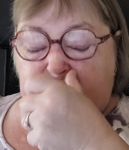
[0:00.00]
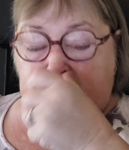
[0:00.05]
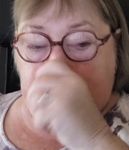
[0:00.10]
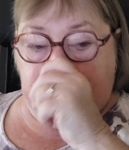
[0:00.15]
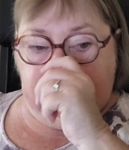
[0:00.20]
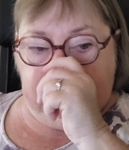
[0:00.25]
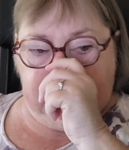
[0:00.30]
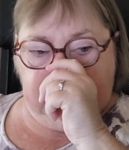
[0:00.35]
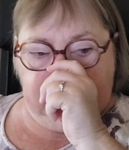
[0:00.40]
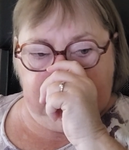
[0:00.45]

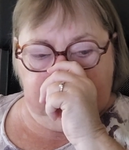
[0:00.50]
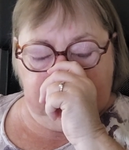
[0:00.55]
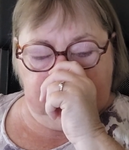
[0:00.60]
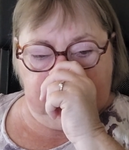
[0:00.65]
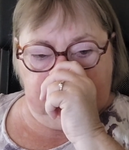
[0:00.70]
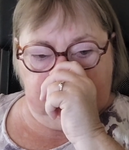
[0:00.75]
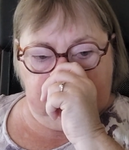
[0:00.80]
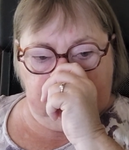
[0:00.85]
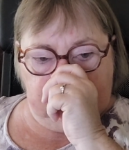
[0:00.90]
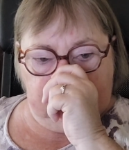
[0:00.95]
good.
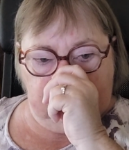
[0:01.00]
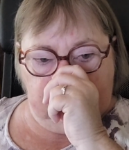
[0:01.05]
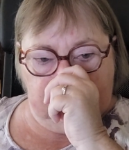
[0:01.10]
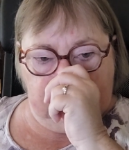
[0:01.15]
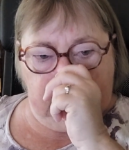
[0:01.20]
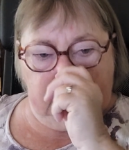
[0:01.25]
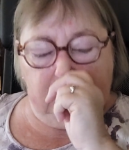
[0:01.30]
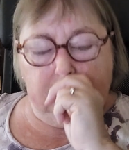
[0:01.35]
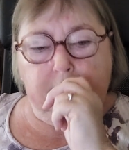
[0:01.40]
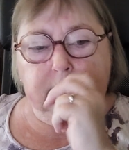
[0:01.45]
And I'm
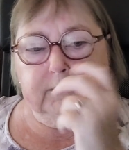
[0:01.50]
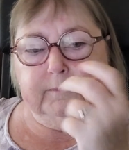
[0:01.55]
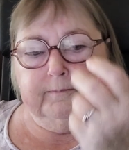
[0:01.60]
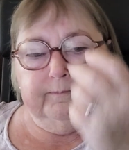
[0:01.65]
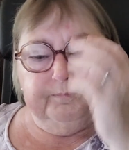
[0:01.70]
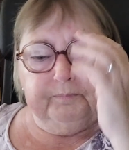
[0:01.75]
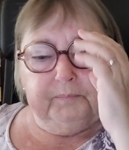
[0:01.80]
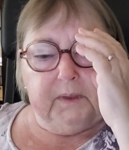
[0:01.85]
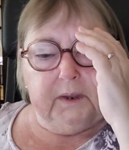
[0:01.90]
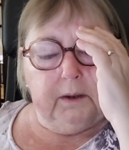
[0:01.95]
thinking,
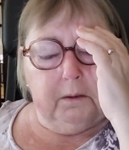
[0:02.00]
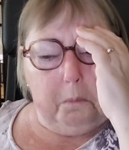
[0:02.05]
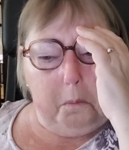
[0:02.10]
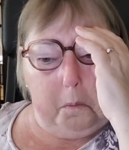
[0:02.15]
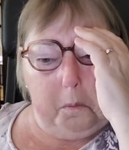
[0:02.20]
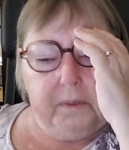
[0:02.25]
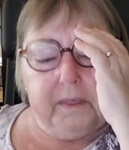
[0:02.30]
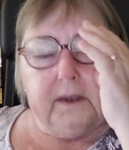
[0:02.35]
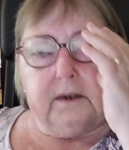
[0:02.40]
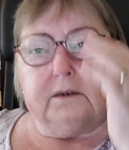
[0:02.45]

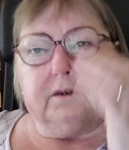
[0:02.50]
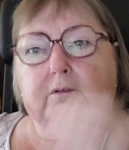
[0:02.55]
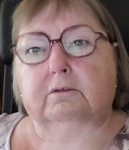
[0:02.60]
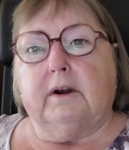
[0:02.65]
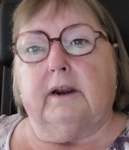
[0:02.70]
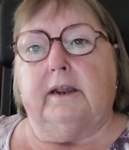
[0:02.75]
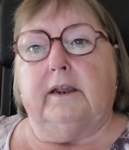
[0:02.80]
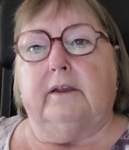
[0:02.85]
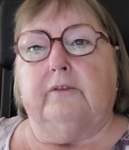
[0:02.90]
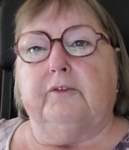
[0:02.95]
well, that's
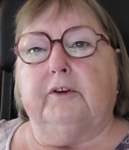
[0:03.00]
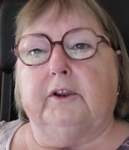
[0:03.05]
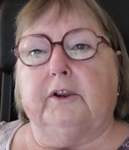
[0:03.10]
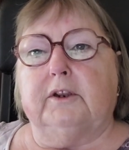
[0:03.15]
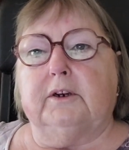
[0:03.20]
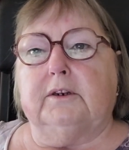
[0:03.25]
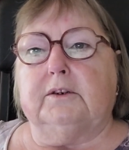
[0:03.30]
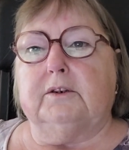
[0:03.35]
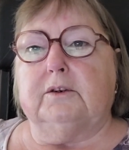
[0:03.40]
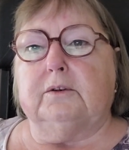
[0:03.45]
great. If I
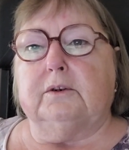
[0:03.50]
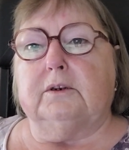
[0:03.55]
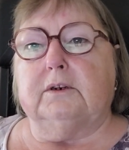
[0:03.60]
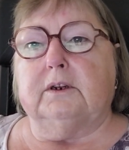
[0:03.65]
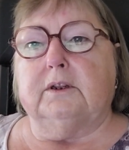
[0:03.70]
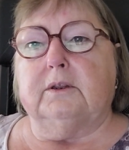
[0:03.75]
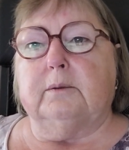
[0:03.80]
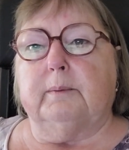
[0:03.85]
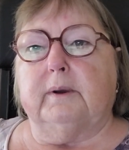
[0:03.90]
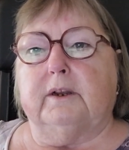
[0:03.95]
can do
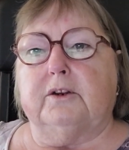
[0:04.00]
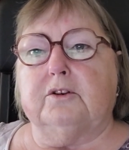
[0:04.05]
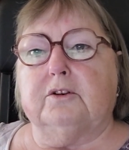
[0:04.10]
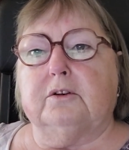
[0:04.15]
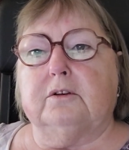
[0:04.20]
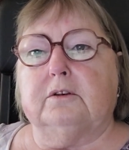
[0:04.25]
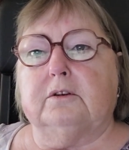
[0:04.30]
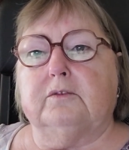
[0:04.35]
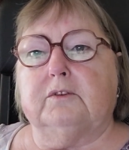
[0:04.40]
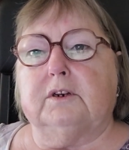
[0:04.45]
another batch
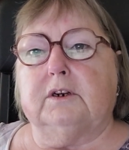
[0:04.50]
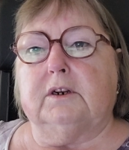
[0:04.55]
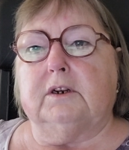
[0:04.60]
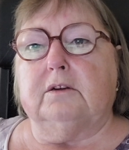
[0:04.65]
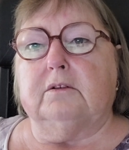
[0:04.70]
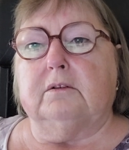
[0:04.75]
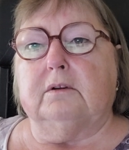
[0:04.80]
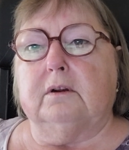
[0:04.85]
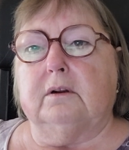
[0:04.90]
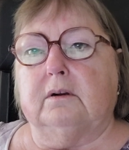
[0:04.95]
cook of chili
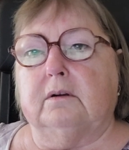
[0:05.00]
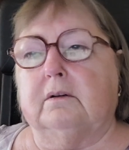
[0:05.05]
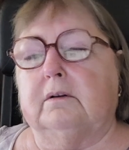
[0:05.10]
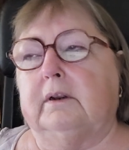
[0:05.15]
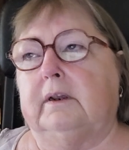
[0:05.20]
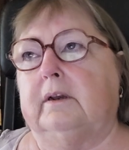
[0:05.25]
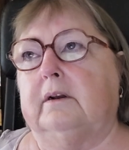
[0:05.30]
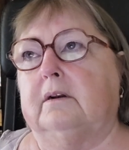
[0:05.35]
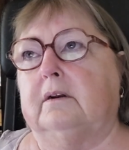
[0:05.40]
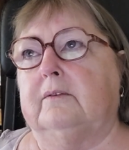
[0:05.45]
con
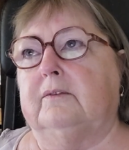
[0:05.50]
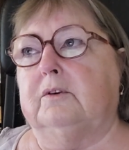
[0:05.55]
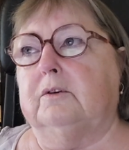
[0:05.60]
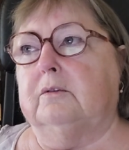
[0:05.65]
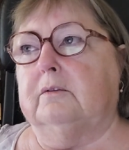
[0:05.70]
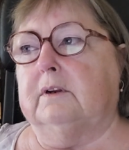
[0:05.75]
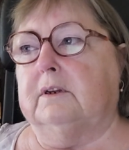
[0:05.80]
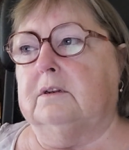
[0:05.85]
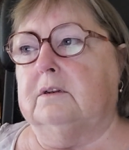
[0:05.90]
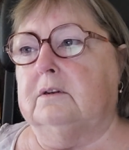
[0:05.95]
carne and I've
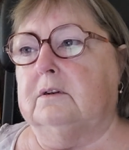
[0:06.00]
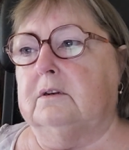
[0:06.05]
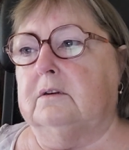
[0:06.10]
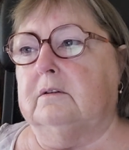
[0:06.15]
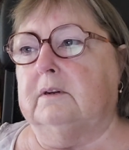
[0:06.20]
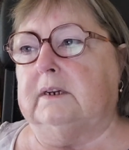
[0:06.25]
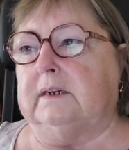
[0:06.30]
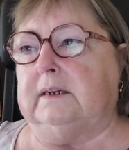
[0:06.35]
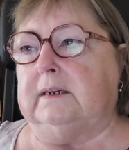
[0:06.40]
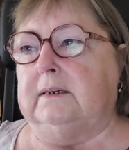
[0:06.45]
got
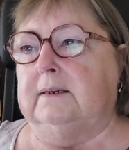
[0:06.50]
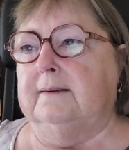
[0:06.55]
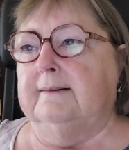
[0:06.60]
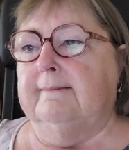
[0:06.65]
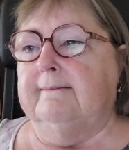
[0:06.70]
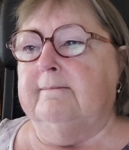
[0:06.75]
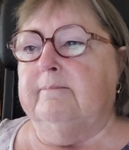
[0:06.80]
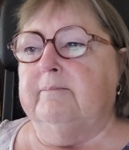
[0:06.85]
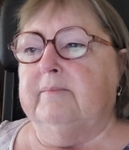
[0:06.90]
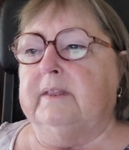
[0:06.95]
ratatouille,
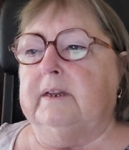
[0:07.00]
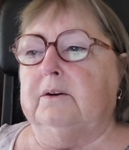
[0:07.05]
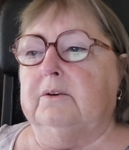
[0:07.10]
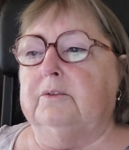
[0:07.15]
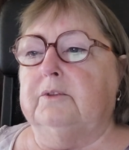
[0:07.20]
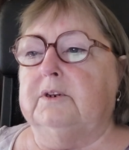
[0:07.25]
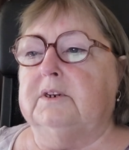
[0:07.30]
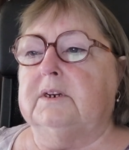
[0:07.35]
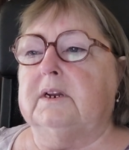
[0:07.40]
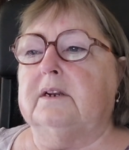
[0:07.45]
then
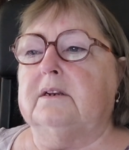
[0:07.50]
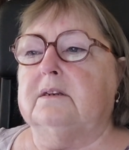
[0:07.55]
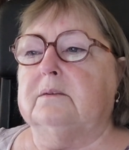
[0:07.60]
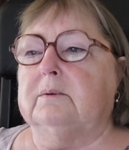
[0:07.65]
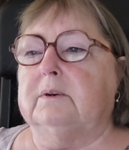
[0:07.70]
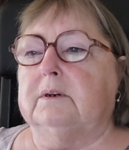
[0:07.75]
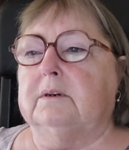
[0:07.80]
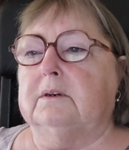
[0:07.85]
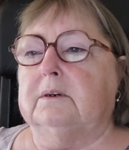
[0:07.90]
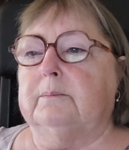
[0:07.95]
on the days
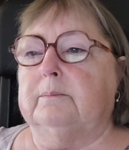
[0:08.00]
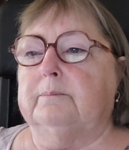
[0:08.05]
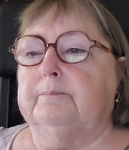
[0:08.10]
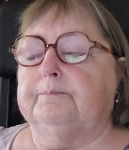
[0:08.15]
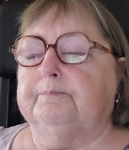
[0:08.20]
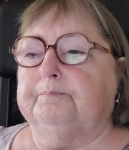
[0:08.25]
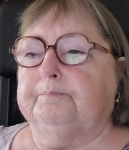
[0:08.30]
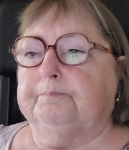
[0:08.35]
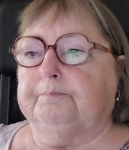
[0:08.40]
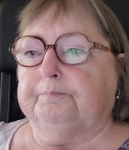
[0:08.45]
when I'm
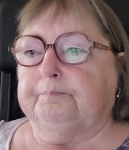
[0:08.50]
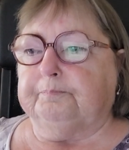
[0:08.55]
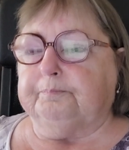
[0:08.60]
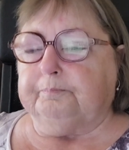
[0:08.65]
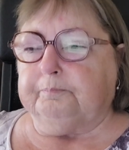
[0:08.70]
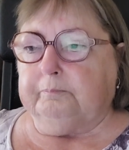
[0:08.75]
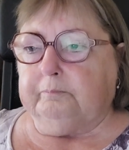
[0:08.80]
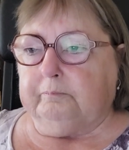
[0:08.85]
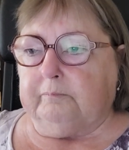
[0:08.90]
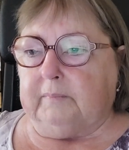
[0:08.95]

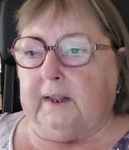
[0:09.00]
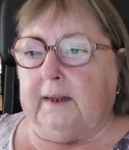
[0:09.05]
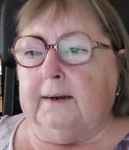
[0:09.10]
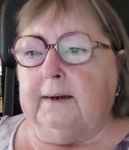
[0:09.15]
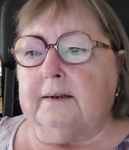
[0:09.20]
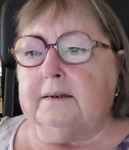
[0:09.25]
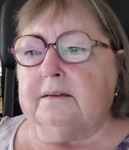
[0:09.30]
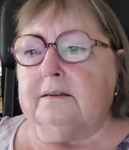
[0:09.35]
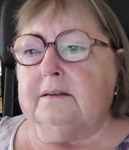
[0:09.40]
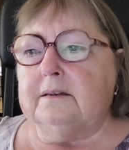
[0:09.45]

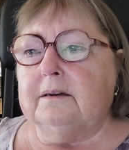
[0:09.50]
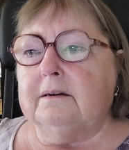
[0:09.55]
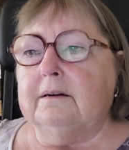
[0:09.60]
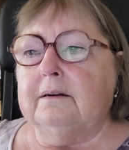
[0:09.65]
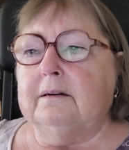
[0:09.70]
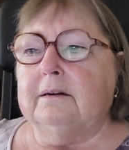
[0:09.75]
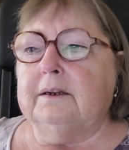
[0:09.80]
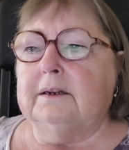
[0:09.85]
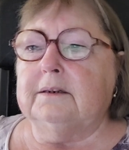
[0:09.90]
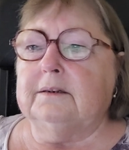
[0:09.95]
less
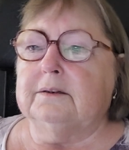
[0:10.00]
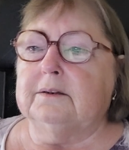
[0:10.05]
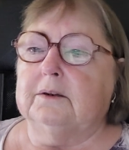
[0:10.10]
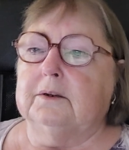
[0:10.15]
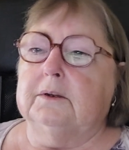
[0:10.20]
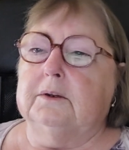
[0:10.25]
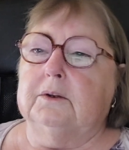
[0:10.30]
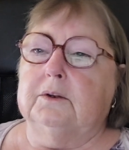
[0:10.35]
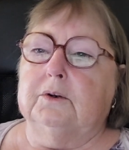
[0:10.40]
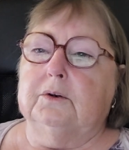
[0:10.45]
inclined
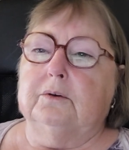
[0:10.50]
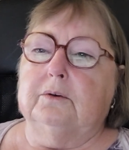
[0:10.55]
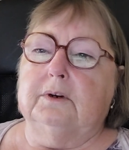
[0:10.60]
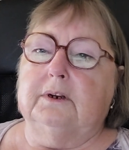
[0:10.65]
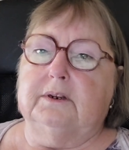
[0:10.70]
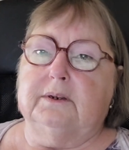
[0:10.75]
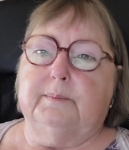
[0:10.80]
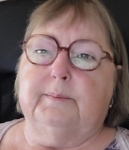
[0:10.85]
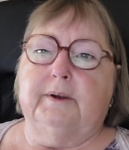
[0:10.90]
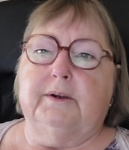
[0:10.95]
or
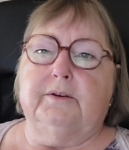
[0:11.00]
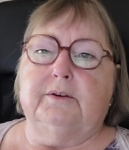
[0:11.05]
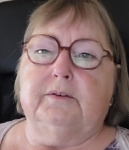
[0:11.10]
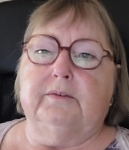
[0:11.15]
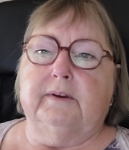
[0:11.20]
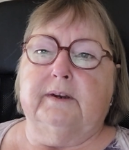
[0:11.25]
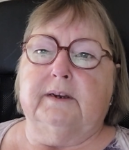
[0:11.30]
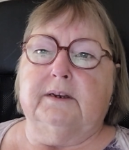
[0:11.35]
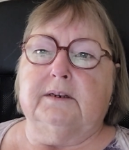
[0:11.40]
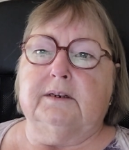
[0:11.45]
less
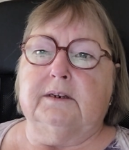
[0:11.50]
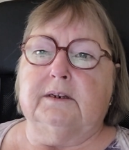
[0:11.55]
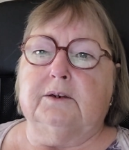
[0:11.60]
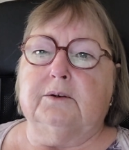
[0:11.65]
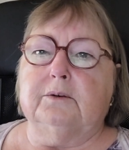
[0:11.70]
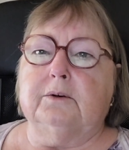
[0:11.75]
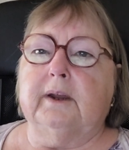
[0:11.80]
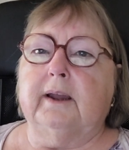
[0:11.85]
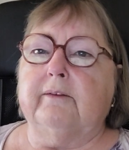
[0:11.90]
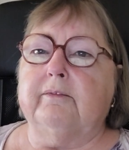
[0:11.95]
motivated
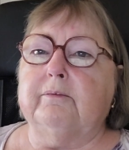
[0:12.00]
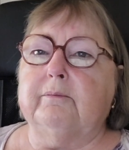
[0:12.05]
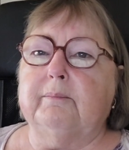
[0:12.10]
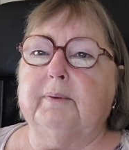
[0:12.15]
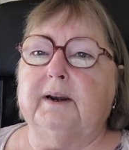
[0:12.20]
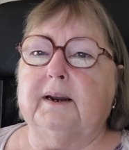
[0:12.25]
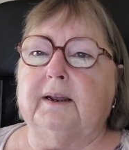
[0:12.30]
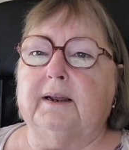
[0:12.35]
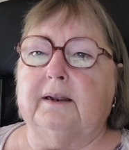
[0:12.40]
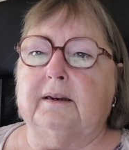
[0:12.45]
or
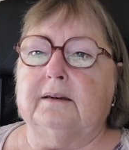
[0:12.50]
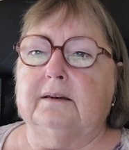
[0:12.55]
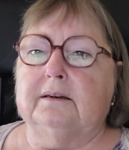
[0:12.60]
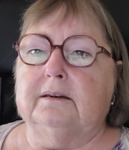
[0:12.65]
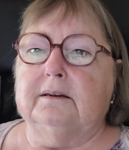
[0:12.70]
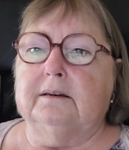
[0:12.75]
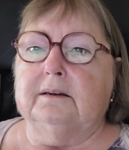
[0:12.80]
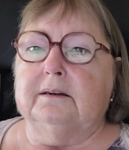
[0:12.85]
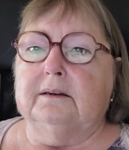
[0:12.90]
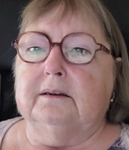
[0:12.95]
haven't planned,